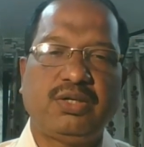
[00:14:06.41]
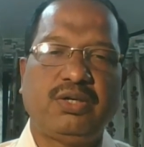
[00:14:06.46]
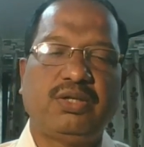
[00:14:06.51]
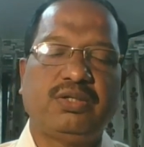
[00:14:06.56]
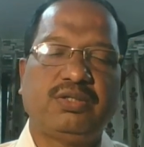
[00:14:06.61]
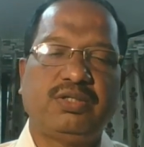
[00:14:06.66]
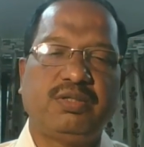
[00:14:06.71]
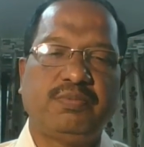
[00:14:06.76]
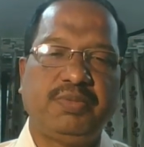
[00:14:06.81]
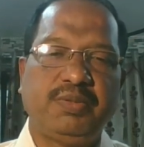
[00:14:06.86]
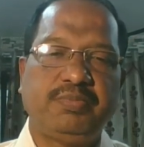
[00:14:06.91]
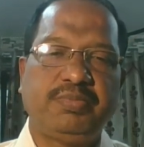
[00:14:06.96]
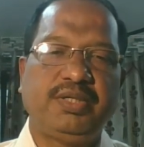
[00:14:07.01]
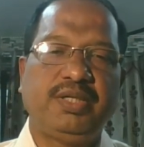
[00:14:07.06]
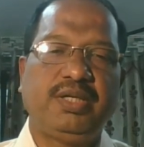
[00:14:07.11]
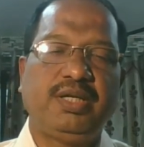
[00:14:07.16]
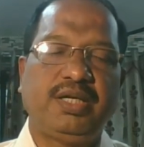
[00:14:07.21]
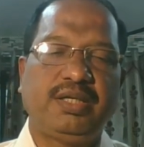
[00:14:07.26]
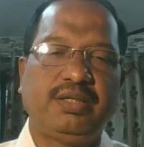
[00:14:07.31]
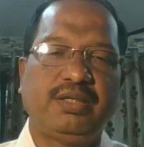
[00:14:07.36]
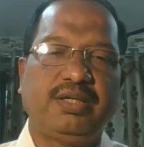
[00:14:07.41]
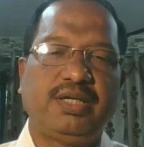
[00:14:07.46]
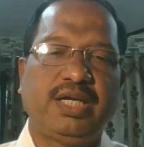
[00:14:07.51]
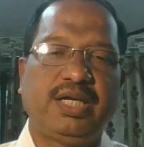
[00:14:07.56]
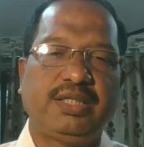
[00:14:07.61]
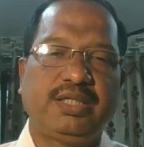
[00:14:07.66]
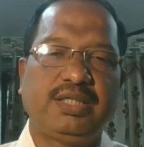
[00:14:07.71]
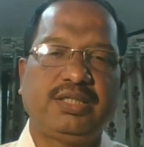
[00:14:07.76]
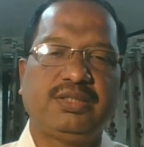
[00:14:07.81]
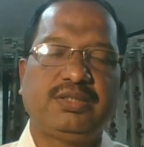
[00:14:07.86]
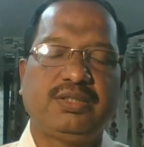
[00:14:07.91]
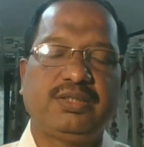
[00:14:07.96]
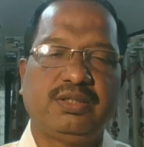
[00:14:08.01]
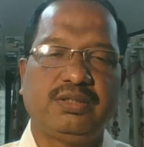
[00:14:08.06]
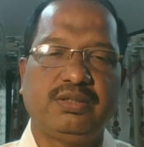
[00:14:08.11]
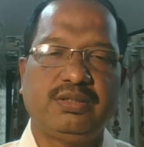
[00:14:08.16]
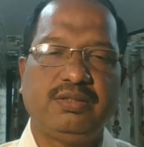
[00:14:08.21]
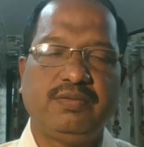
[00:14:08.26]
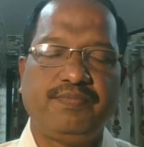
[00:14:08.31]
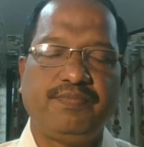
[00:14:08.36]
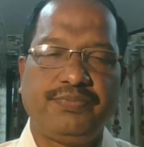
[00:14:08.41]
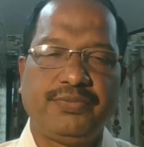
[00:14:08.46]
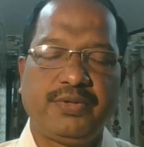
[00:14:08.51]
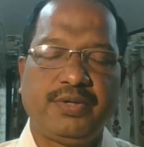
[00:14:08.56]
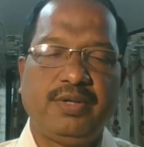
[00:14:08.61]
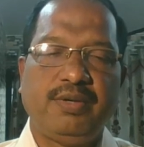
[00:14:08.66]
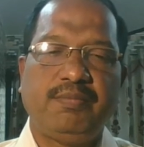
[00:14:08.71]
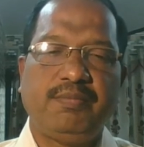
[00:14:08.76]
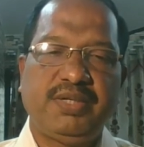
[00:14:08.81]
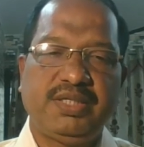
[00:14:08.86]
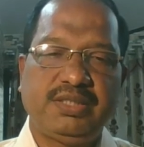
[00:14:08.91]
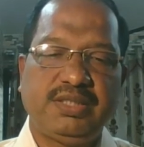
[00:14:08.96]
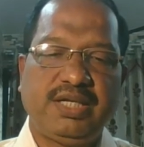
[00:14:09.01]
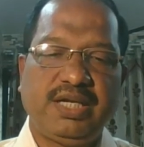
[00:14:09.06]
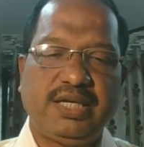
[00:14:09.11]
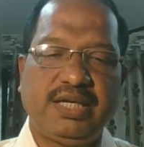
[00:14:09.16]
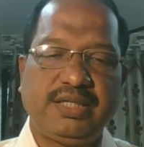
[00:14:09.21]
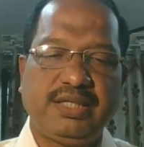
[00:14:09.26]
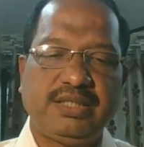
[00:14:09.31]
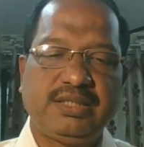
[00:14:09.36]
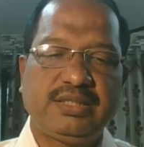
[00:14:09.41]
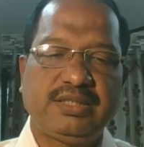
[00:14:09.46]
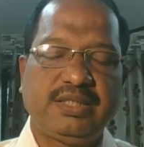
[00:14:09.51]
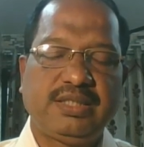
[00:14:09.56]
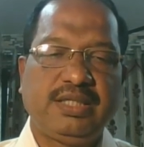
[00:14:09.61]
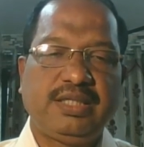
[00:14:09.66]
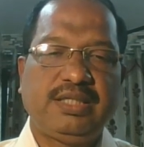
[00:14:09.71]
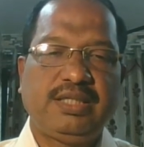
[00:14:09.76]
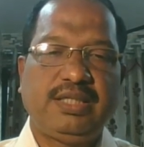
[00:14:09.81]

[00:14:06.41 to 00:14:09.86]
or the 15 letter writings or the precis writings.